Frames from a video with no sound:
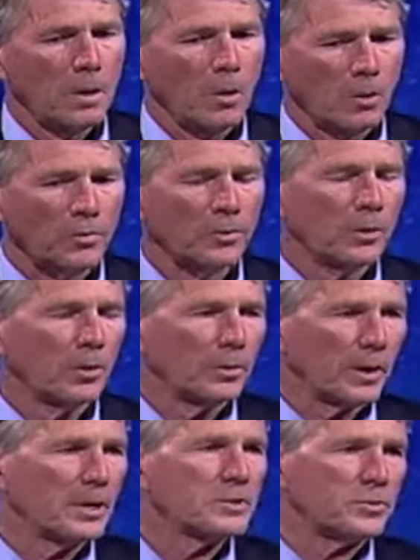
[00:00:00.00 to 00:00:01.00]
Well, I think he
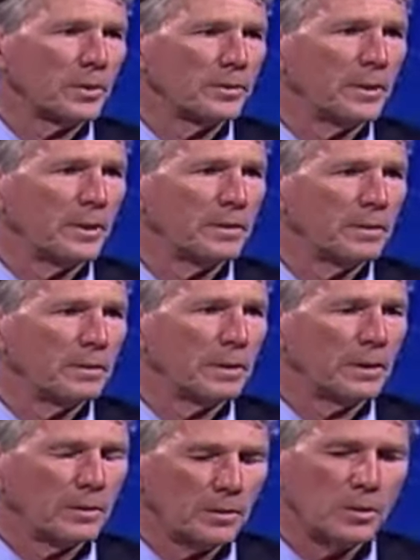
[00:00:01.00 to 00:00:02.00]
already has tried that.
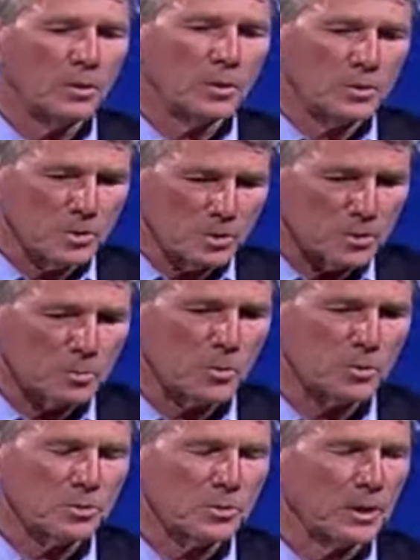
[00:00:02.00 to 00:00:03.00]
And, you know, he is
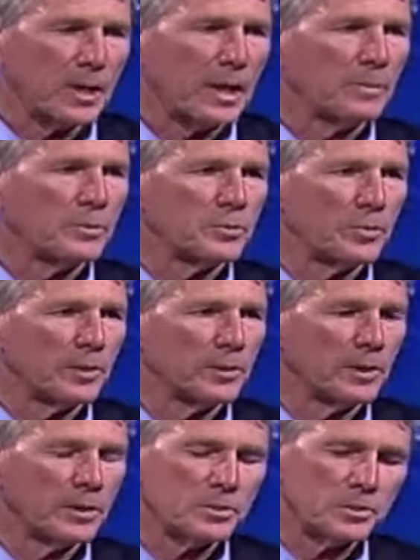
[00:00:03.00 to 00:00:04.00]
pushing the
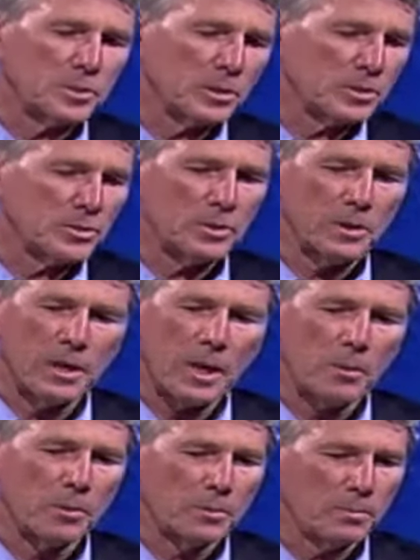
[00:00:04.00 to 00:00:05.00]
cap-and-trade legislation, and
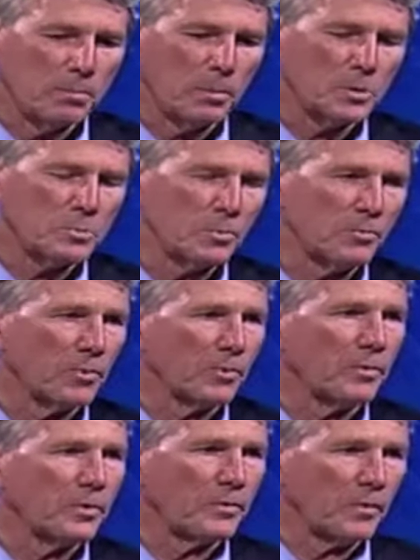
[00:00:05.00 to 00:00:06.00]
I would much
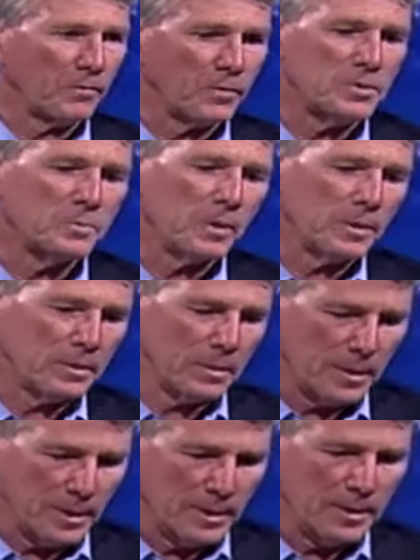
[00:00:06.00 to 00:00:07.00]
prefer if he spent
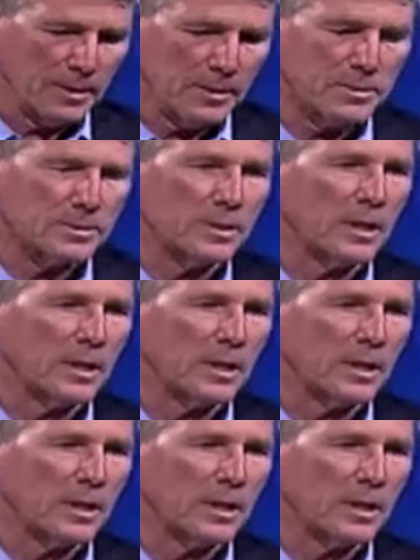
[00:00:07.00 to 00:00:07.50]
his